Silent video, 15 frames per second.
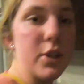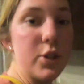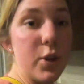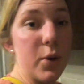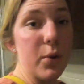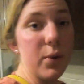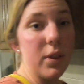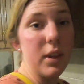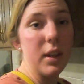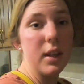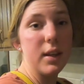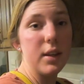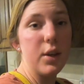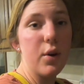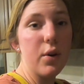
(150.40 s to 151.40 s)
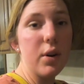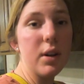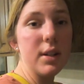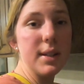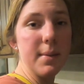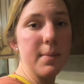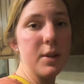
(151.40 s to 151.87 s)
So the
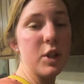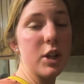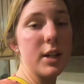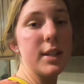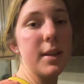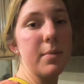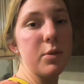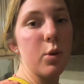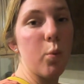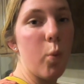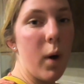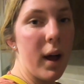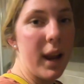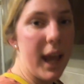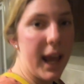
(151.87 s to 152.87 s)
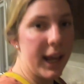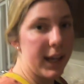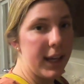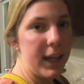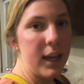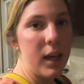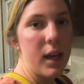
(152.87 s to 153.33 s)
yogurt temperature is up to
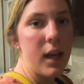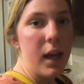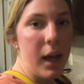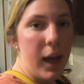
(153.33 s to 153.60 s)
180.